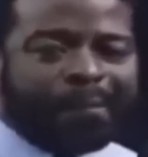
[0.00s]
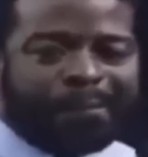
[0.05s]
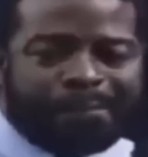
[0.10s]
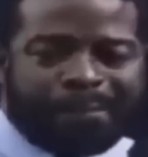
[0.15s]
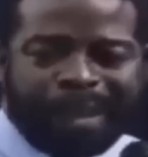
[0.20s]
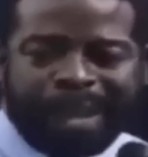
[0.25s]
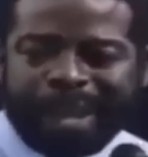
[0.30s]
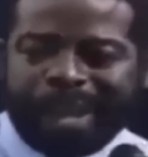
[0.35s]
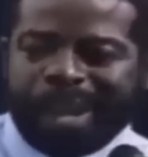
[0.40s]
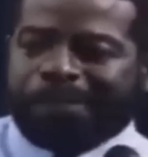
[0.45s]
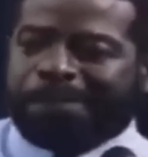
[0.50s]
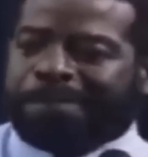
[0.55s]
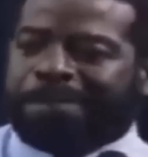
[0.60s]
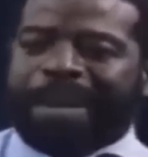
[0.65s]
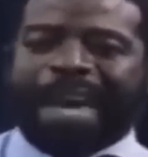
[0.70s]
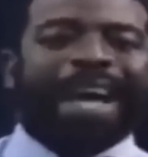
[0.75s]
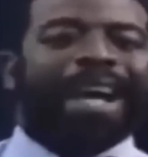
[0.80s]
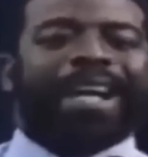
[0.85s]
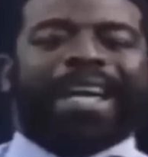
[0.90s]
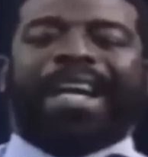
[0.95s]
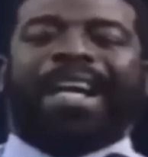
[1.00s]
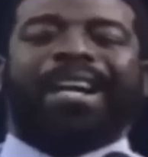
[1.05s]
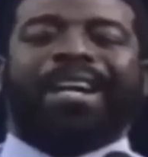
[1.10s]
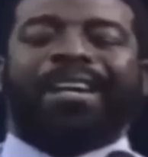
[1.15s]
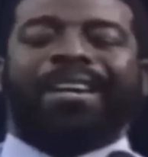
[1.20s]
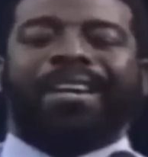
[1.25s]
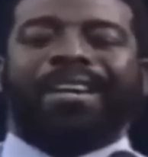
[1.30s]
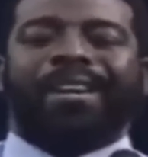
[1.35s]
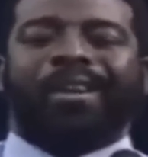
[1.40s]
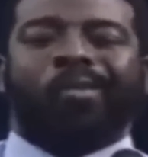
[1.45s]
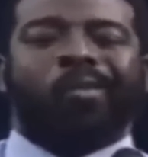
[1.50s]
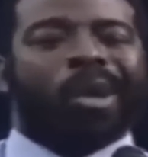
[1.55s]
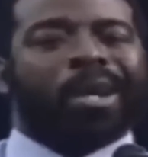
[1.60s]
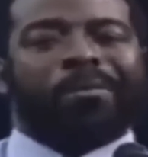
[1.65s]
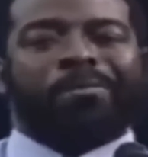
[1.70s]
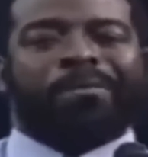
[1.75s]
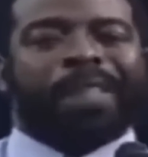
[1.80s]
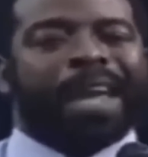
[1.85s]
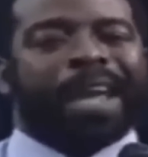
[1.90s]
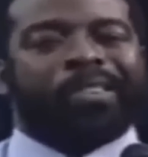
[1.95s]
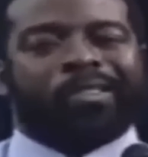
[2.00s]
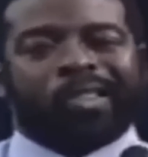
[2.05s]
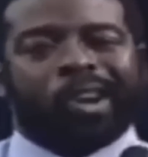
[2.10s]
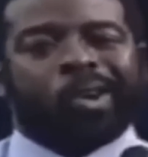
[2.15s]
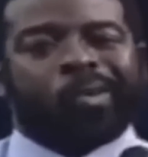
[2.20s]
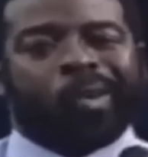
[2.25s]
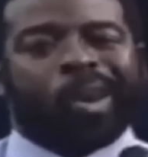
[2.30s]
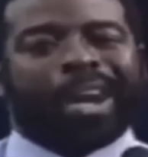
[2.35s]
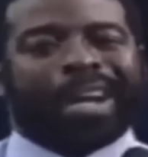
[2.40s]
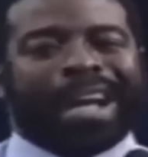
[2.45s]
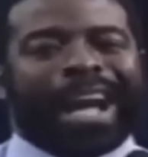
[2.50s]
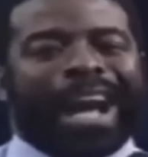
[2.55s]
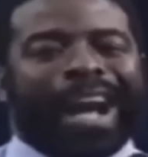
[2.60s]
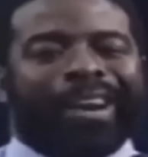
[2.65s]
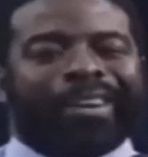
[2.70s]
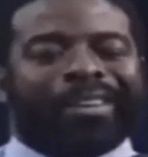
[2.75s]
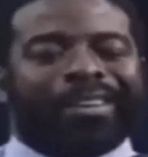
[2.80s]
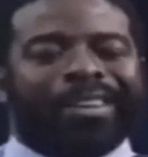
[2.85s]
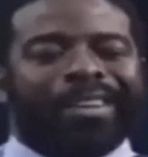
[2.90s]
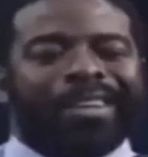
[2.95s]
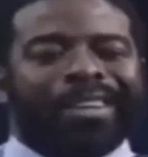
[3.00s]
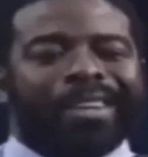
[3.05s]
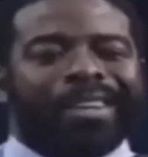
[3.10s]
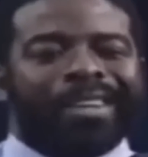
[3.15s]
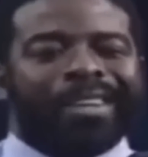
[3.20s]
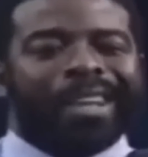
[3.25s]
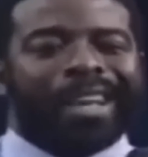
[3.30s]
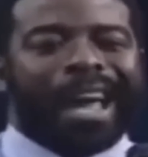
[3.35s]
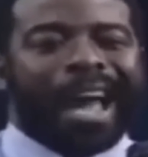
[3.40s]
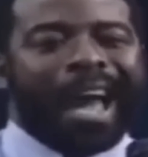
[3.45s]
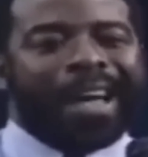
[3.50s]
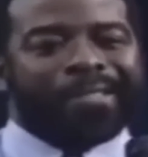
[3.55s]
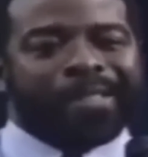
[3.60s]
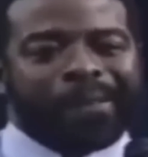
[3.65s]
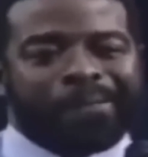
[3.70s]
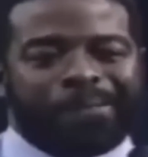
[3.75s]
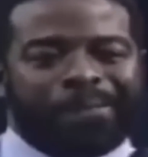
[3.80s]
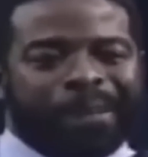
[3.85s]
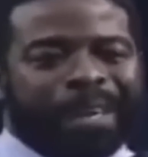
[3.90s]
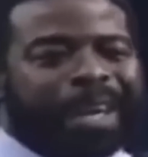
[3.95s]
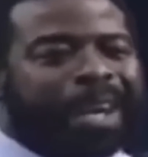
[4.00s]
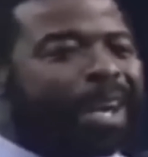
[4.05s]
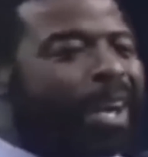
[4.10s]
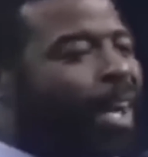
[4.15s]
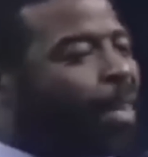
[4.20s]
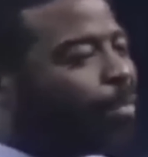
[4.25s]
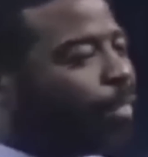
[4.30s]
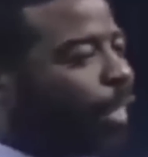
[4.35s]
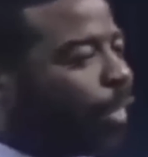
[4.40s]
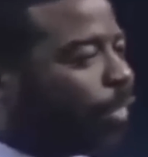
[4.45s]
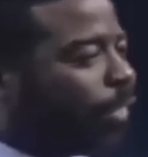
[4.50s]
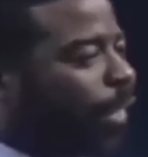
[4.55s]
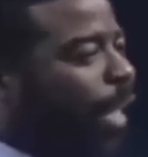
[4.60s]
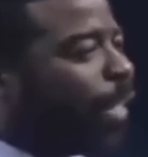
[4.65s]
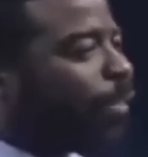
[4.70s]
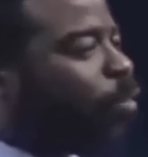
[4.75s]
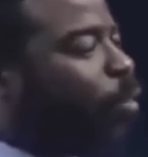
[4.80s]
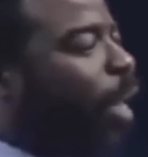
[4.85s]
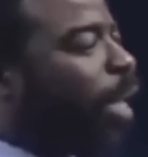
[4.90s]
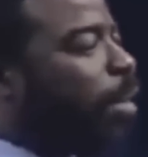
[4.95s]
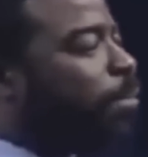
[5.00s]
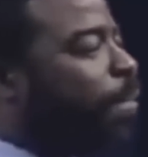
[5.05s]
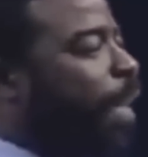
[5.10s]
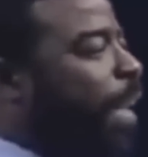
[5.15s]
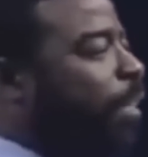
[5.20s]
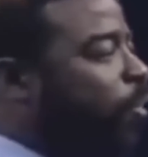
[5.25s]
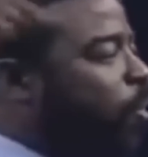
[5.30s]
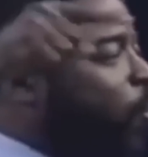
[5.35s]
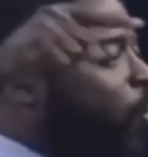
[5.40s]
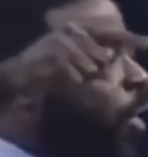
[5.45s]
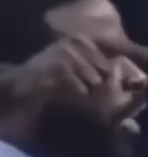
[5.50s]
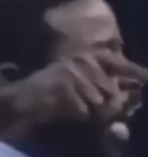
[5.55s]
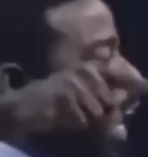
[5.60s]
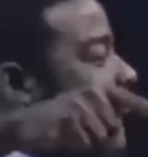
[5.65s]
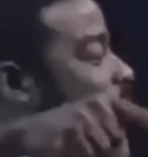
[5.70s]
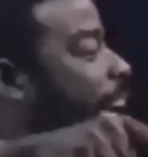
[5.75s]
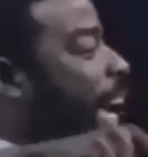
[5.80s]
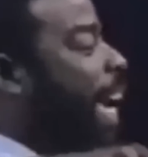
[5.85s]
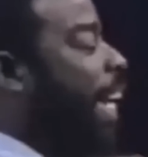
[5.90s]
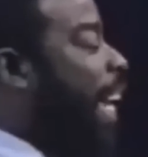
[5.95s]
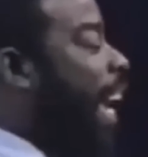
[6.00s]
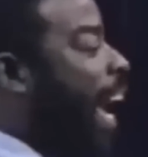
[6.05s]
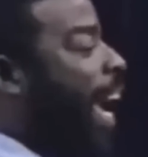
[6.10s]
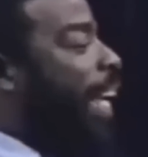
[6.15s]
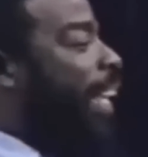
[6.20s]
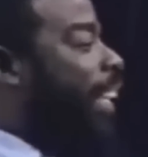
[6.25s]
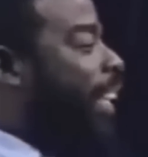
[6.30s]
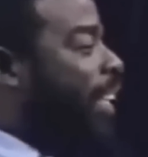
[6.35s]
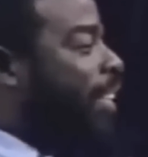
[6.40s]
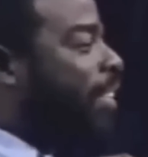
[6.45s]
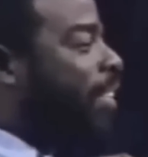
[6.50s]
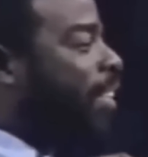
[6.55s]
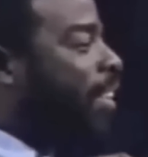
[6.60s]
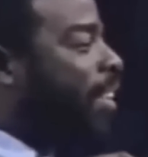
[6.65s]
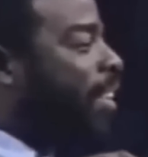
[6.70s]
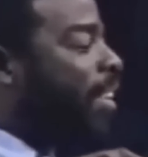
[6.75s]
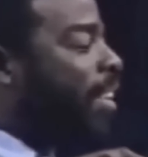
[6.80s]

The fear of failure. What if things don't work out? And the fear of success. What if they do and I can't handle it?